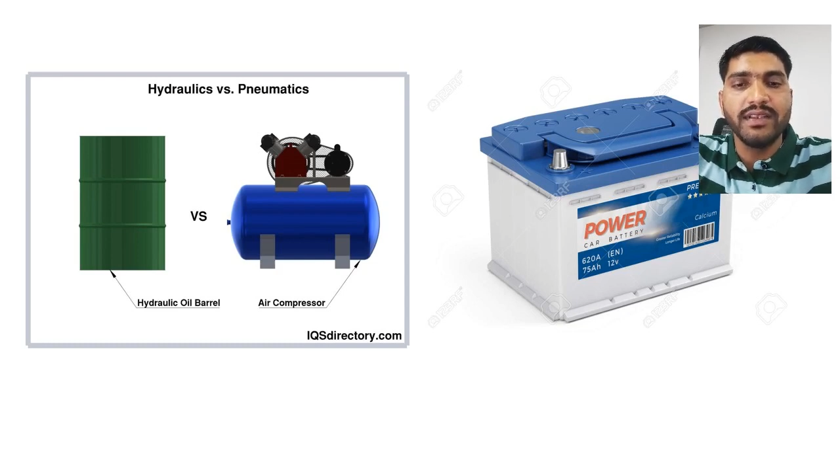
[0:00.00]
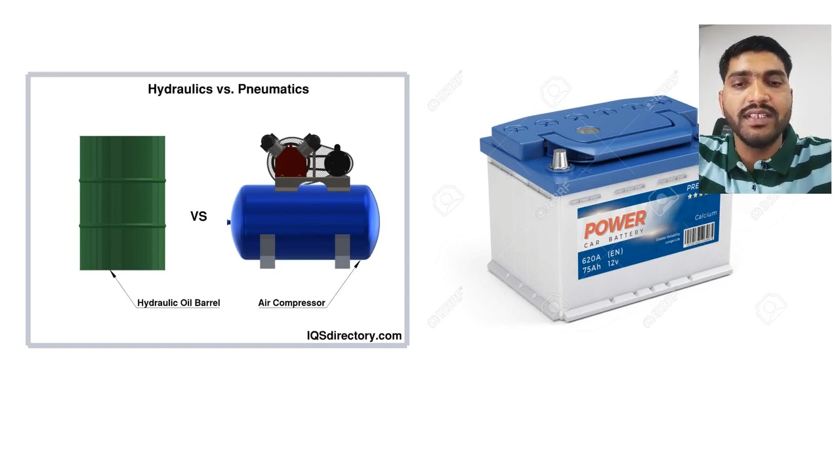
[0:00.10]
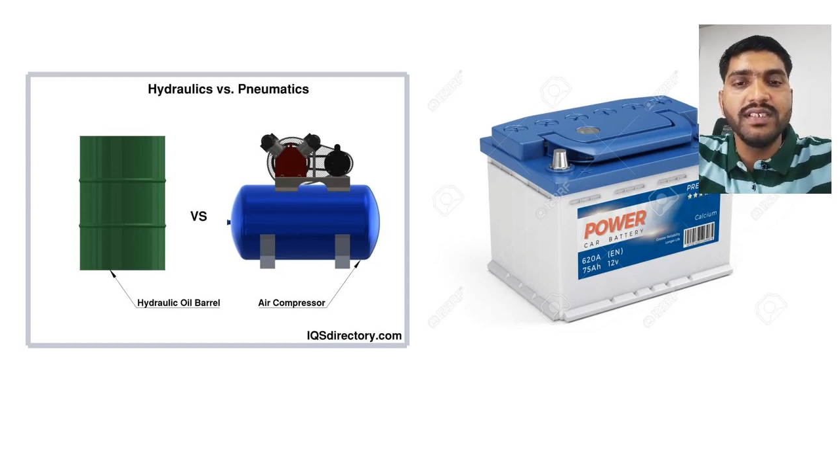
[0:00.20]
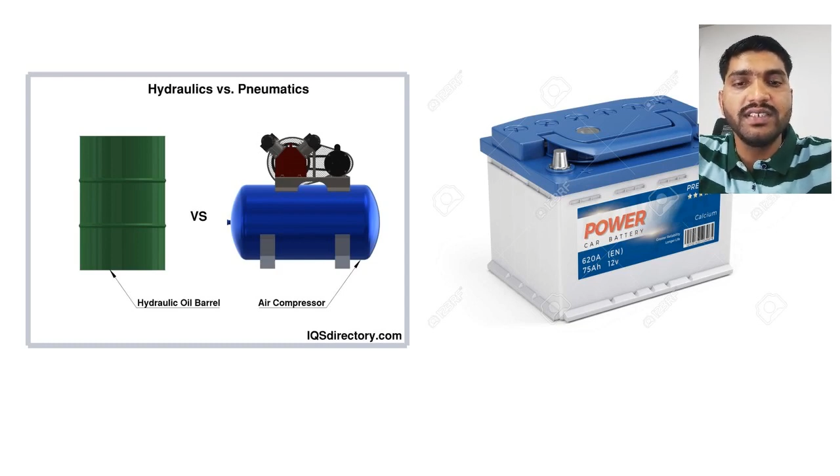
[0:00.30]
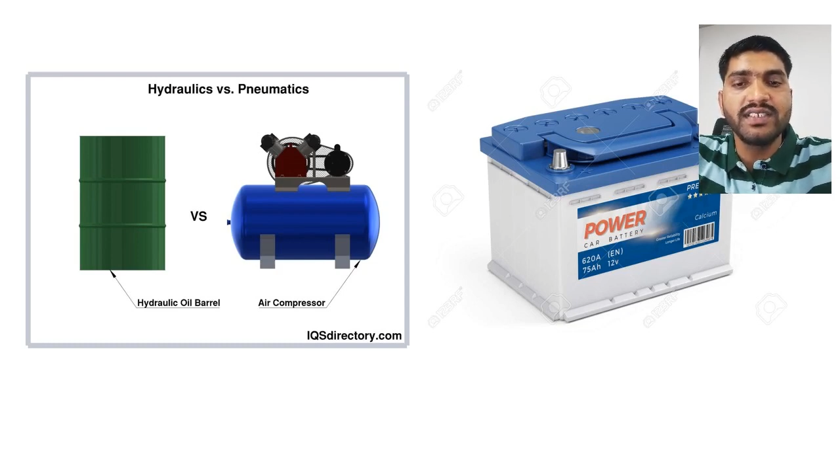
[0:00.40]

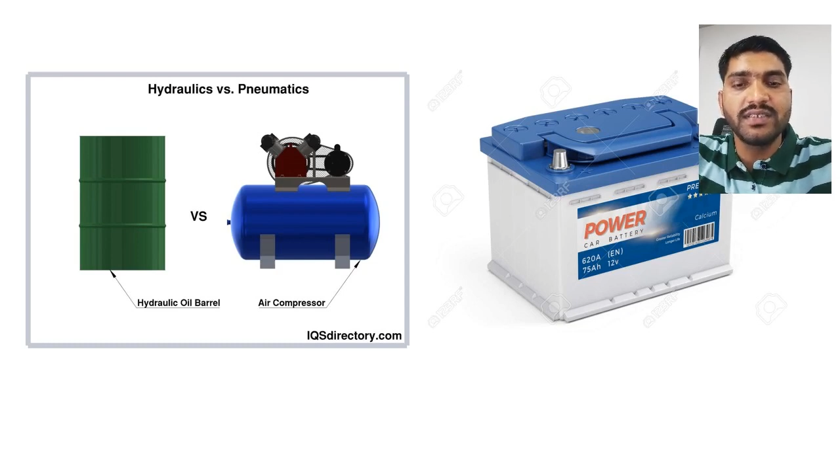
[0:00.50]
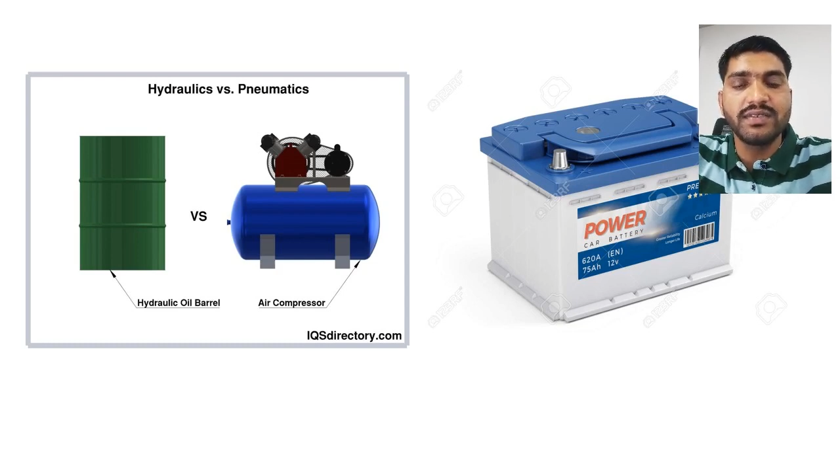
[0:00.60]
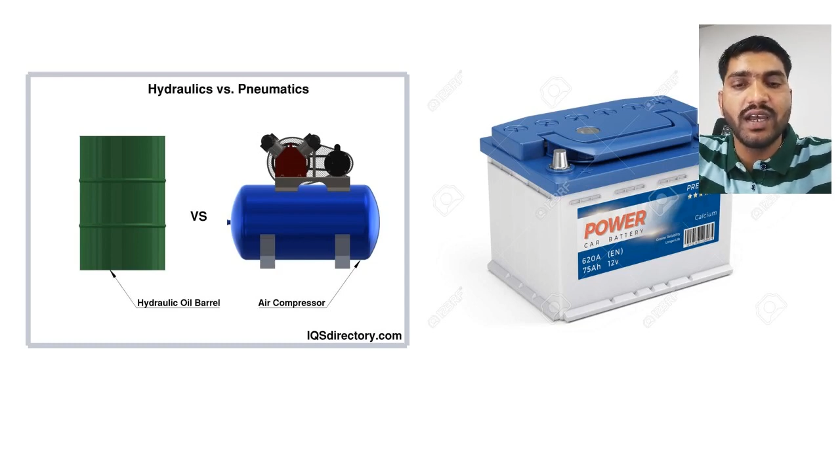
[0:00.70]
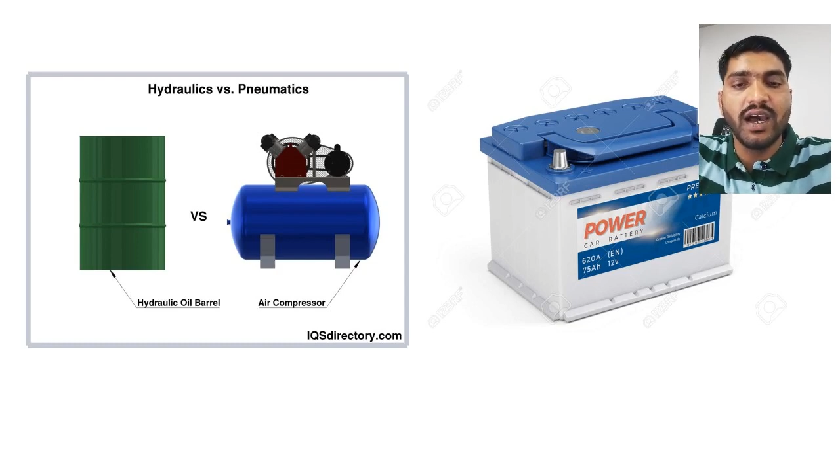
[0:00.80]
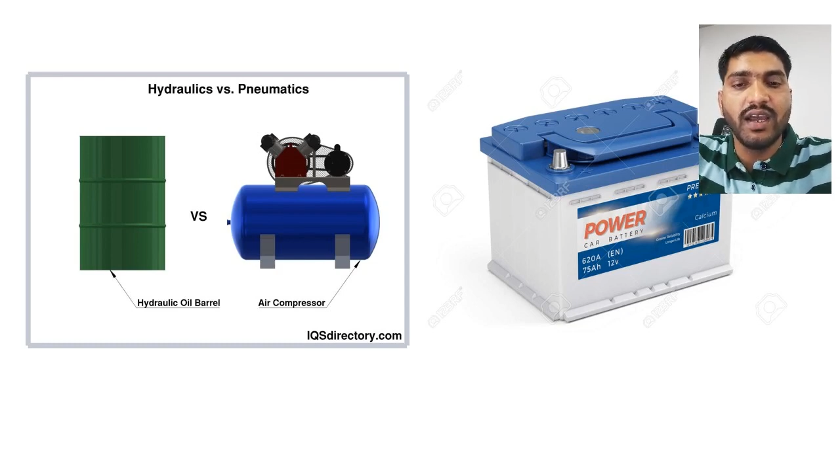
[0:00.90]
These
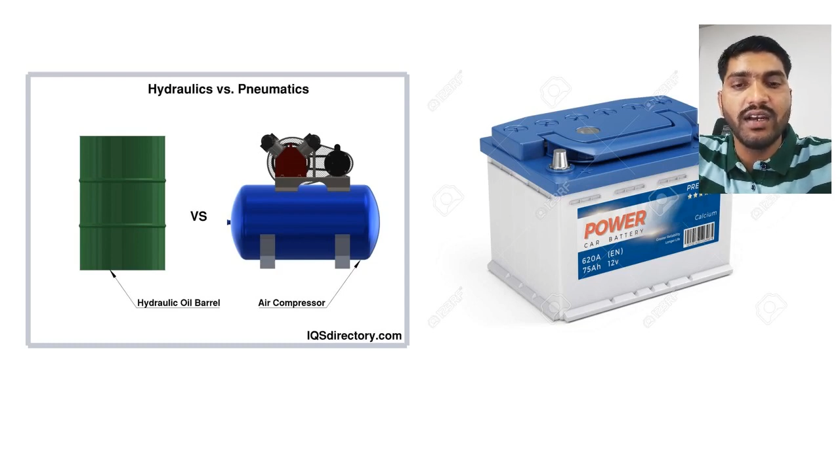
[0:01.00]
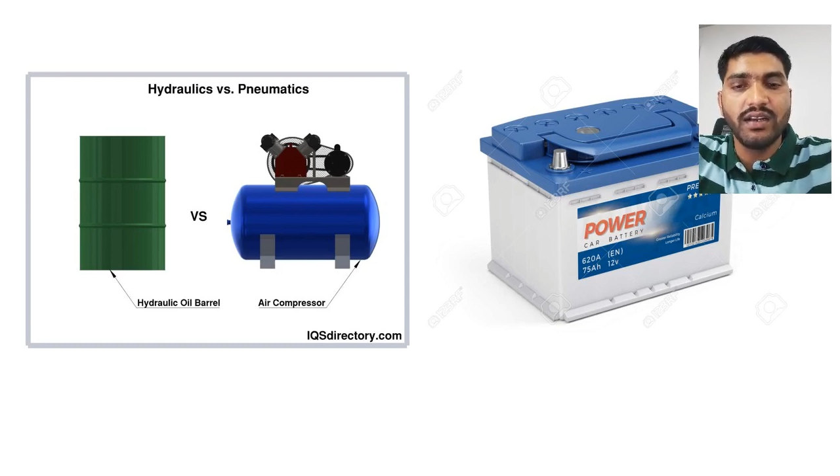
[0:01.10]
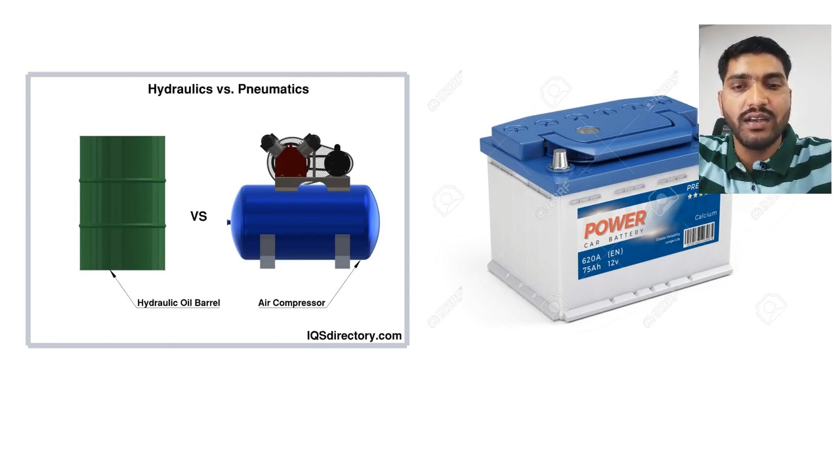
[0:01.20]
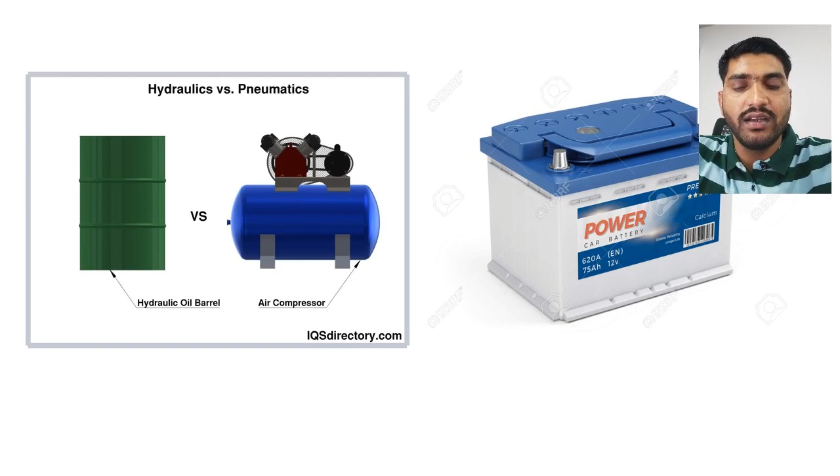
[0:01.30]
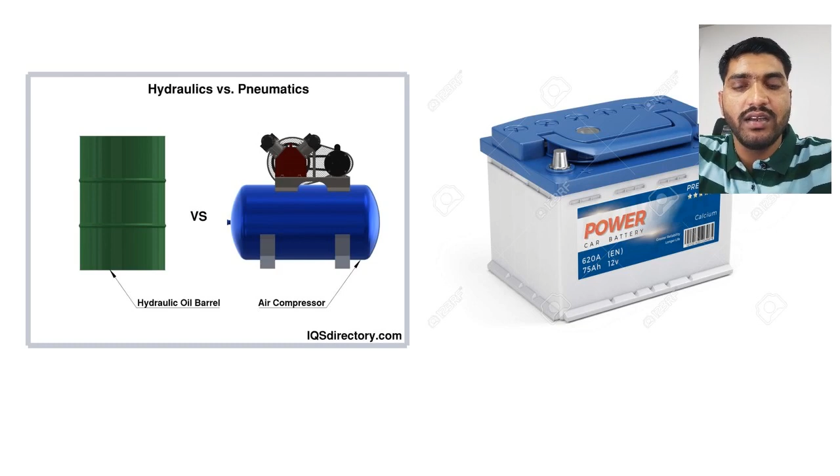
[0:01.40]
systems
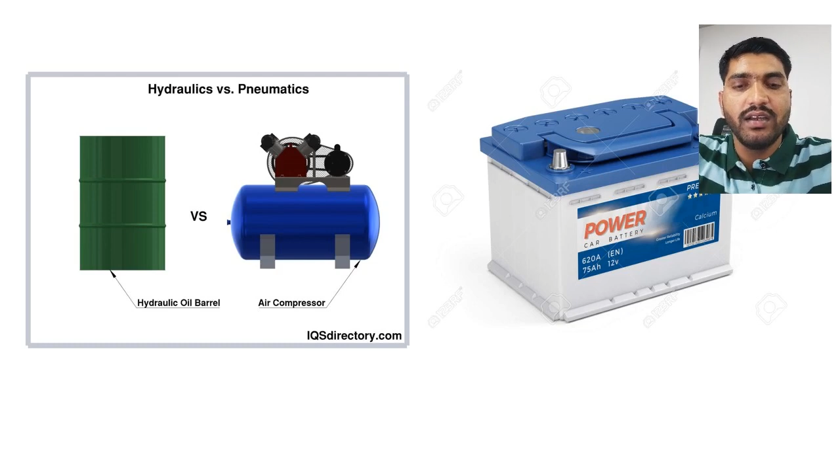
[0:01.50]
are